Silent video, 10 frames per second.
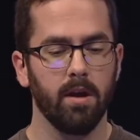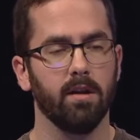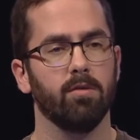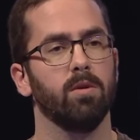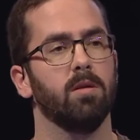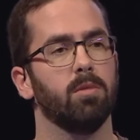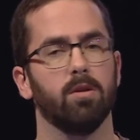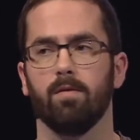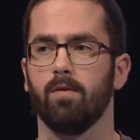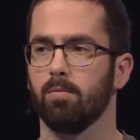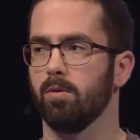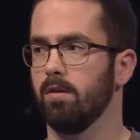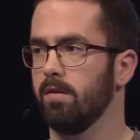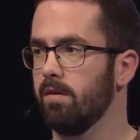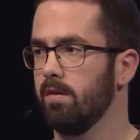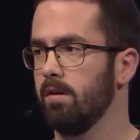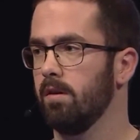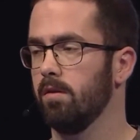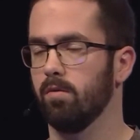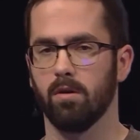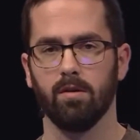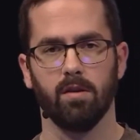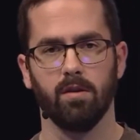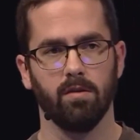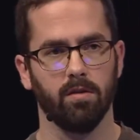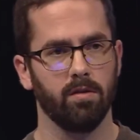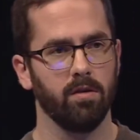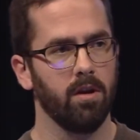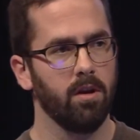is we can build footprints of organizations.